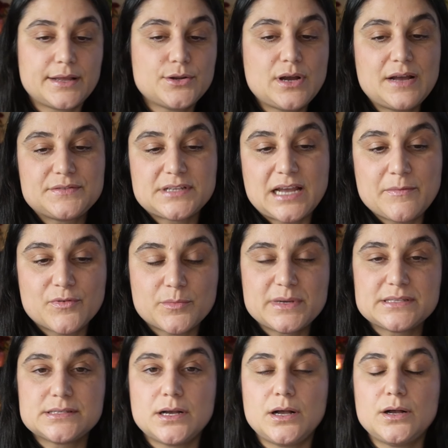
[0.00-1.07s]
I don't have time for
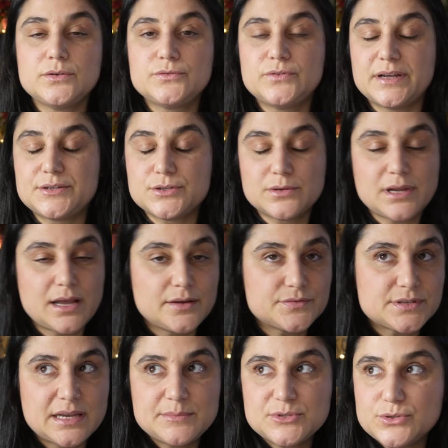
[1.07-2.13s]
myself. I don't have
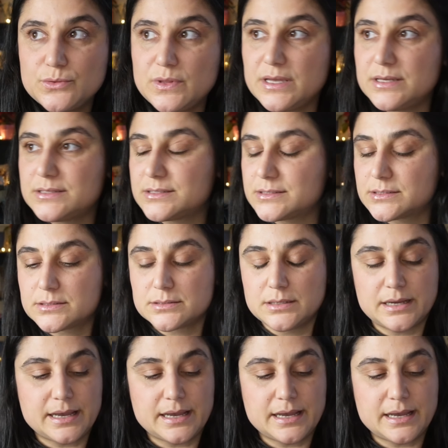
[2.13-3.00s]
time to do this.